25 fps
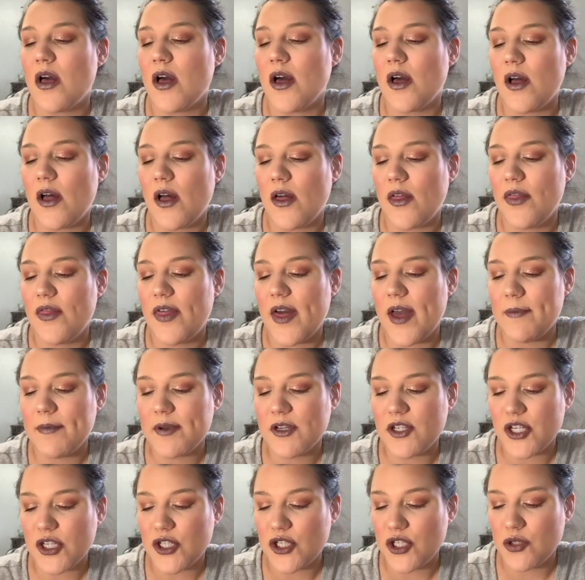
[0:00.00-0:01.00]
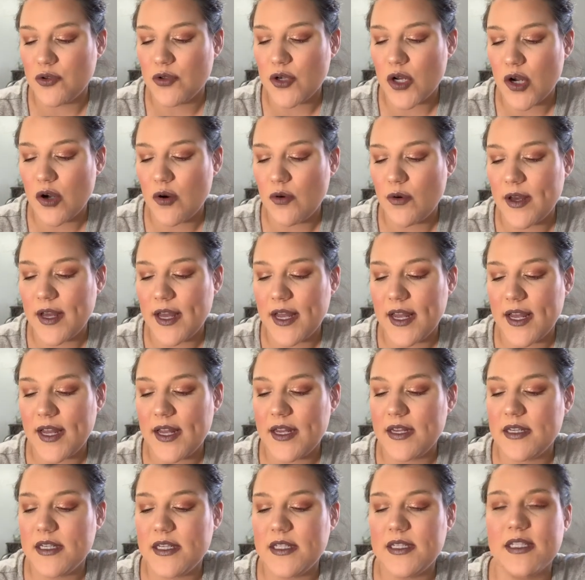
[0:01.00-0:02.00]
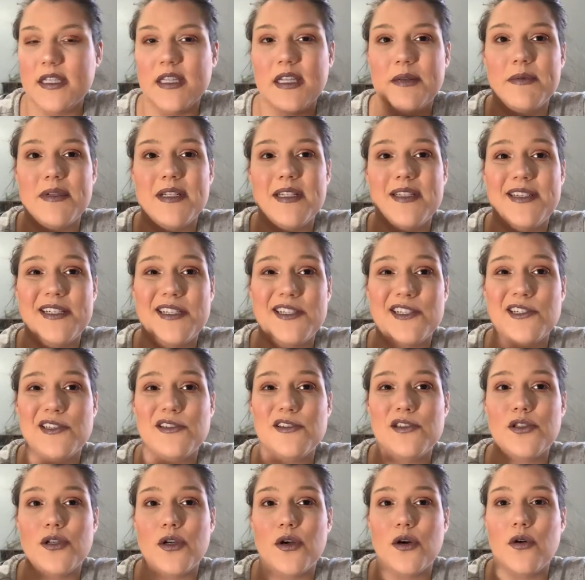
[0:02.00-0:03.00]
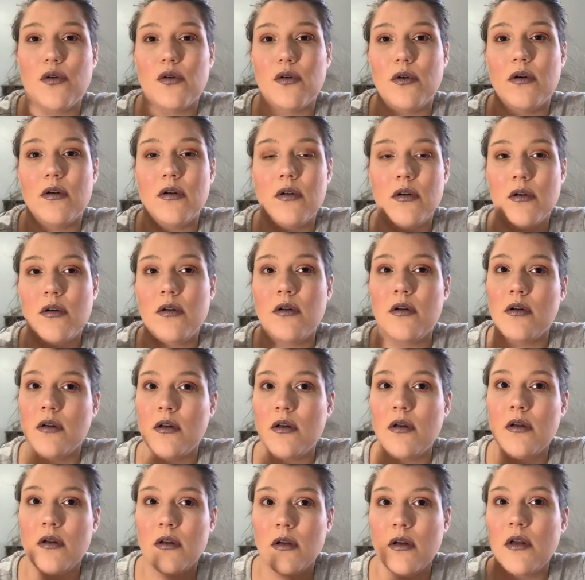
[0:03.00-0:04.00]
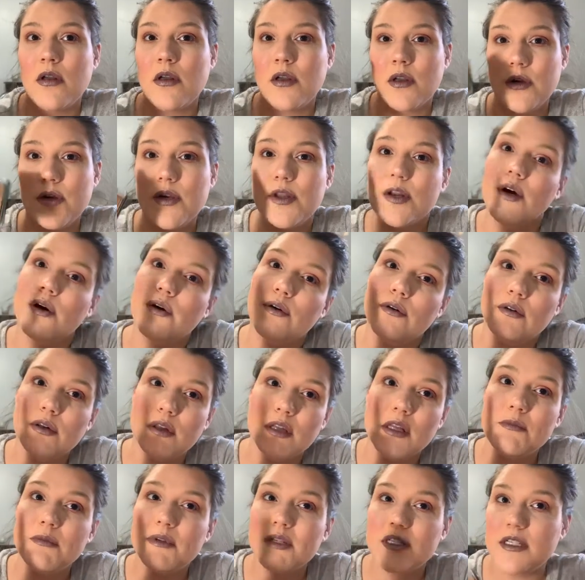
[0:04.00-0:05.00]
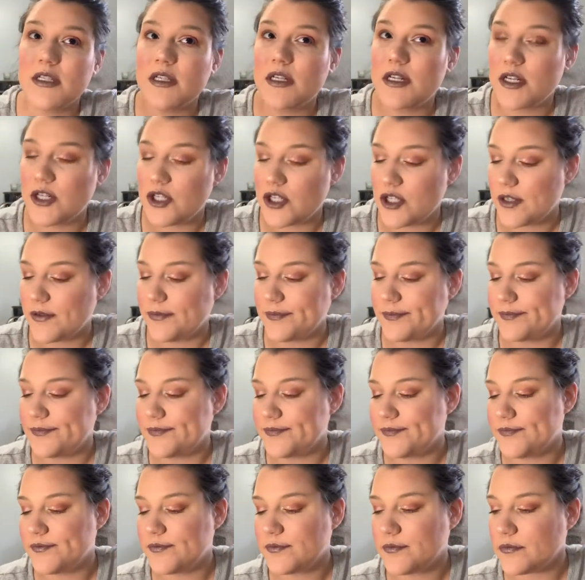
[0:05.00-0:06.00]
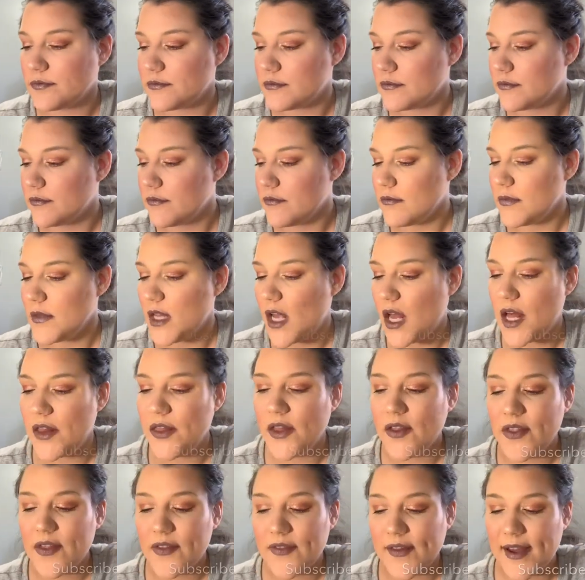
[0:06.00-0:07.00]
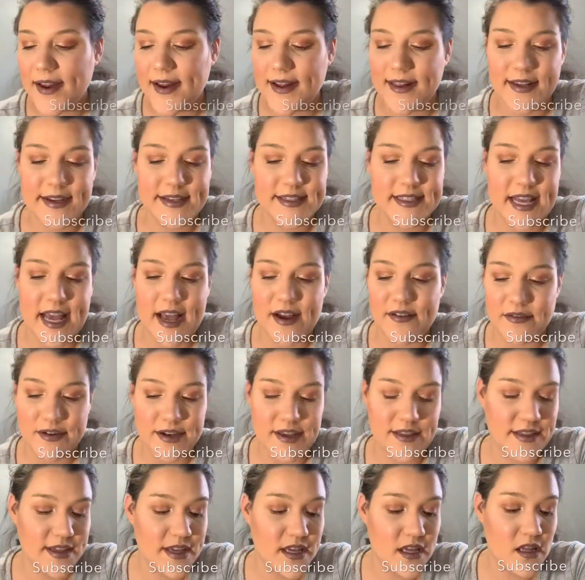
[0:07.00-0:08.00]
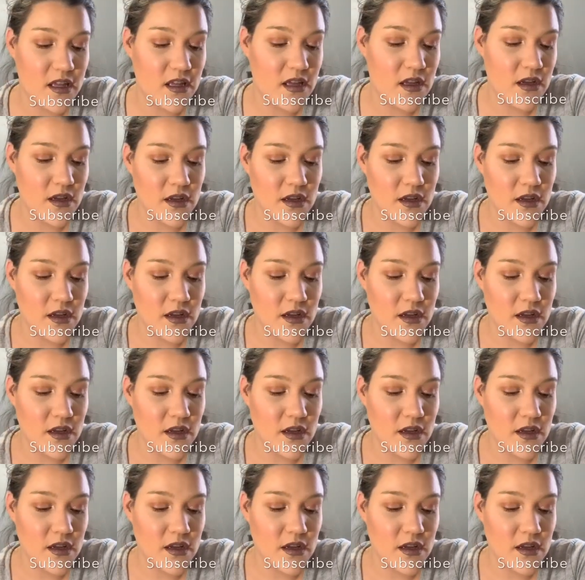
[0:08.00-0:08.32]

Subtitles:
That much I do know, and it's a limited edition, so, you know, limited edition. Other than that, I like everything.